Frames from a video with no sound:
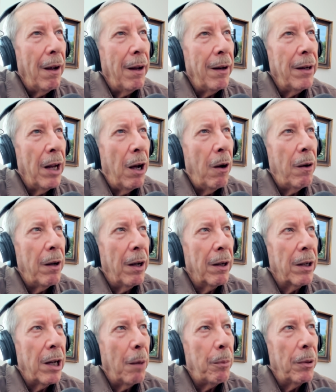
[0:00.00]
And now a
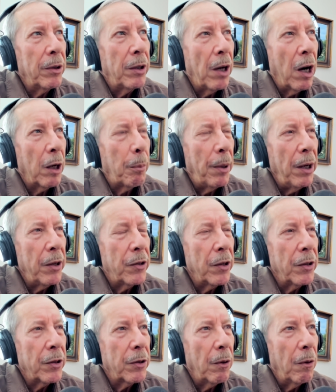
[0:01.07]
couple dark
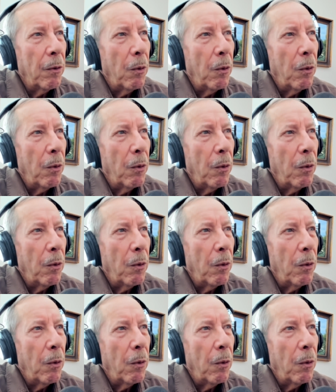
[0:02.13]
pieces